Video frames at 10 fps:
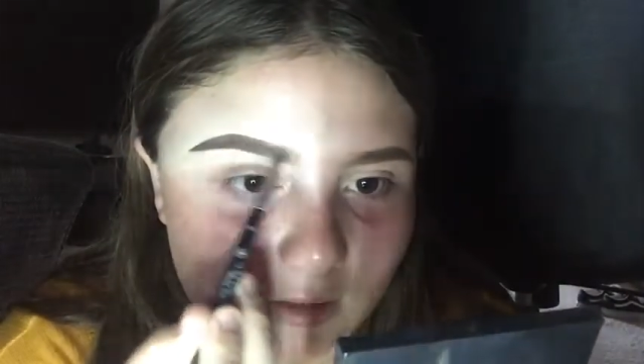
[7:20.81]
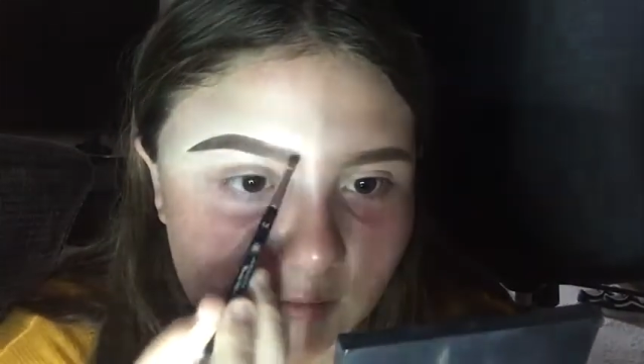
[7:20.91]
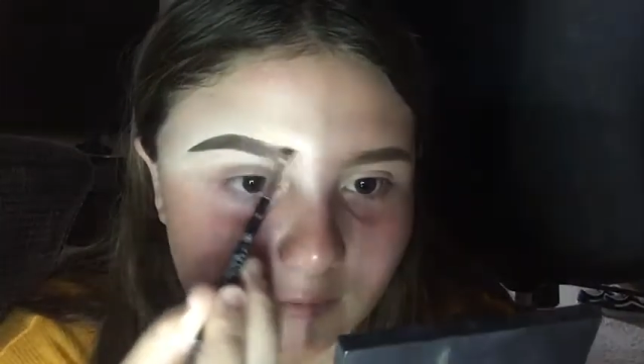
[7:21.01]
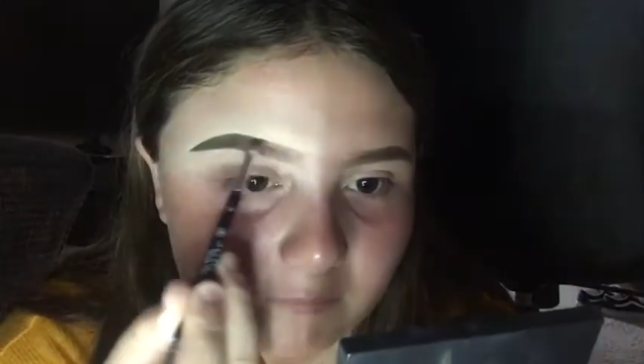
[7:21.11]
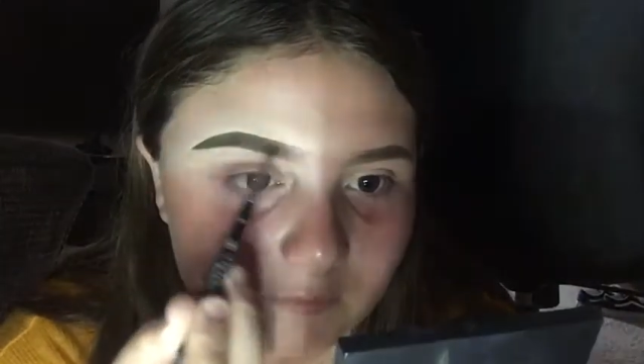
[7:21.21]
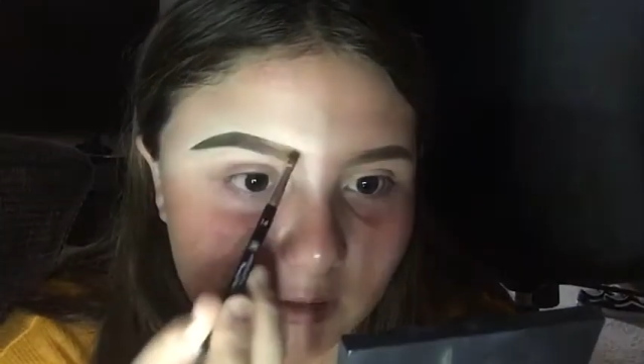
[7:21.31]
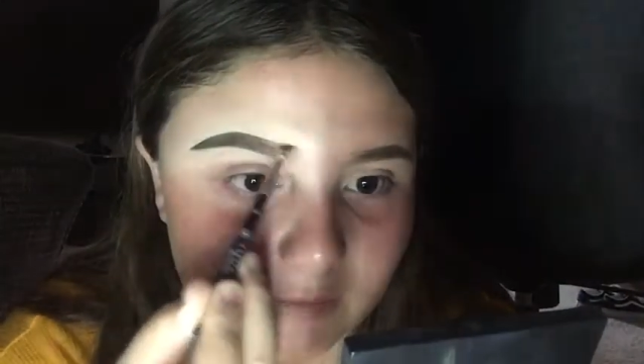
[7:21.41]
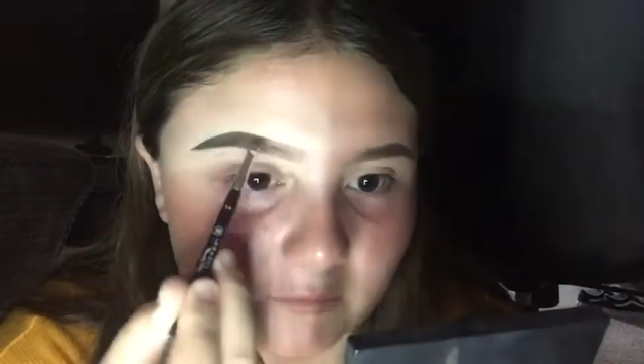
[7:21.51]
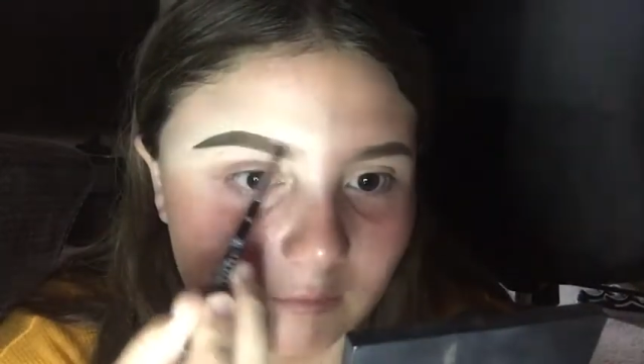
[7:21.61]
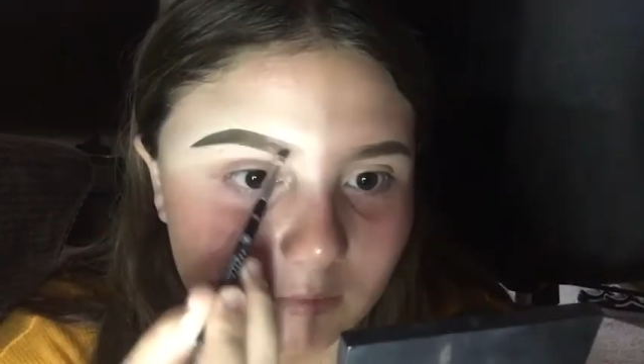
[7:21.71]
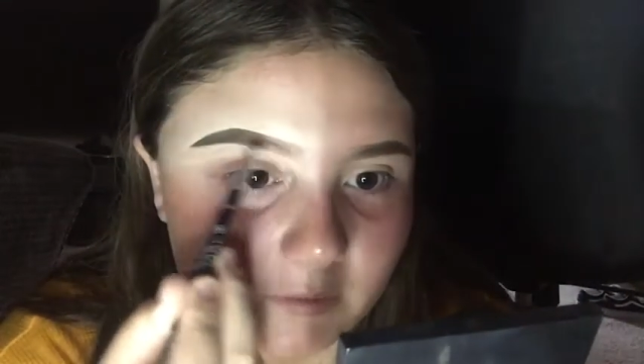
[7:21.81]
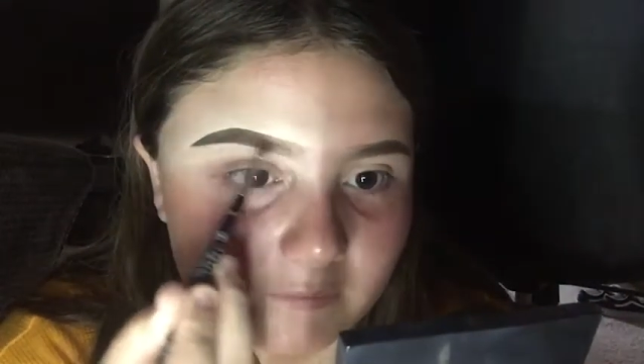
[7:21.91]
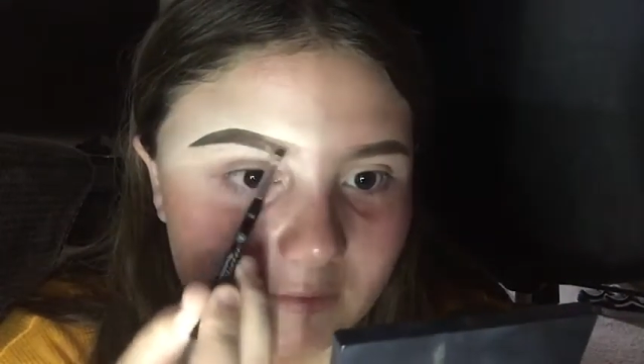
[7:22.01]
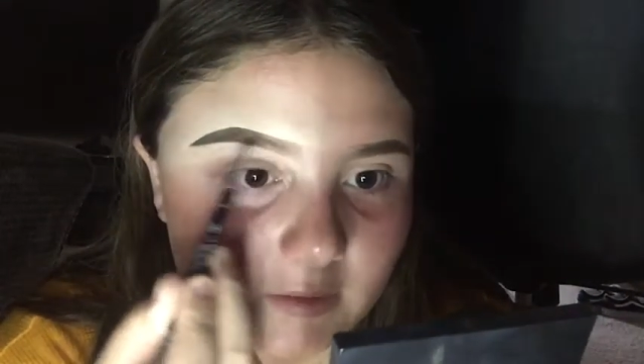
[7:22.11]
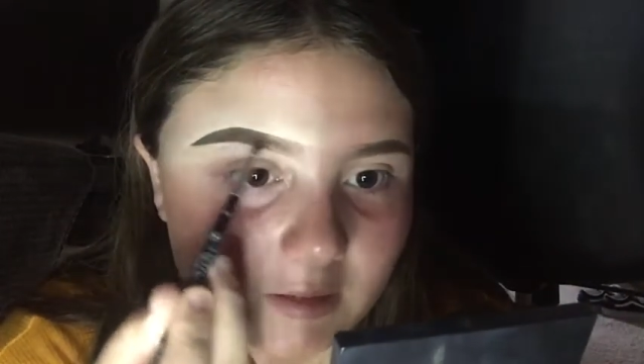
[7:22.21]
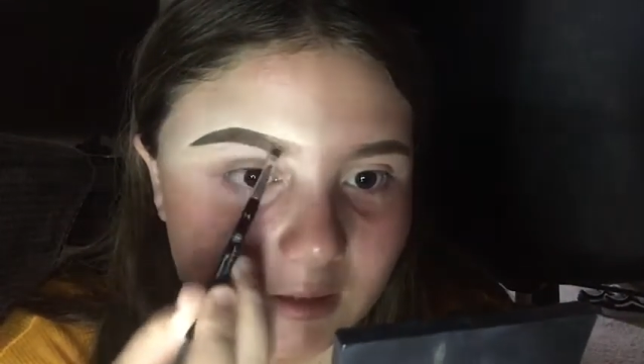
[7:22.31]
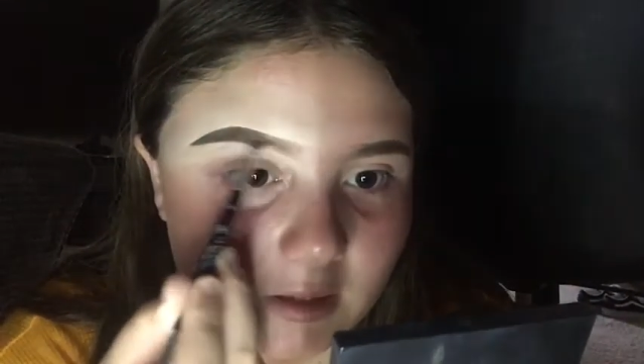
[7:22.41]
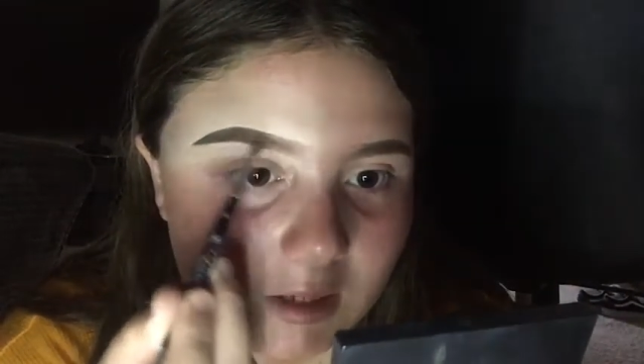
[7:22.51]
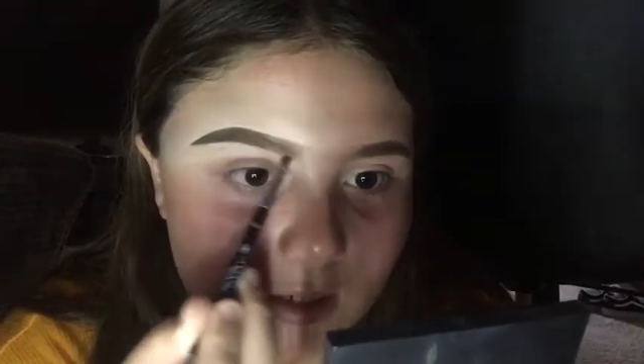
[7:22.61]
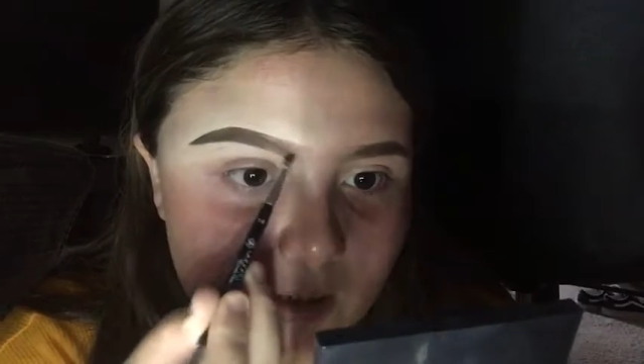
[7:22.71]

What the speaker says: I don't know if you guys can really see that yet,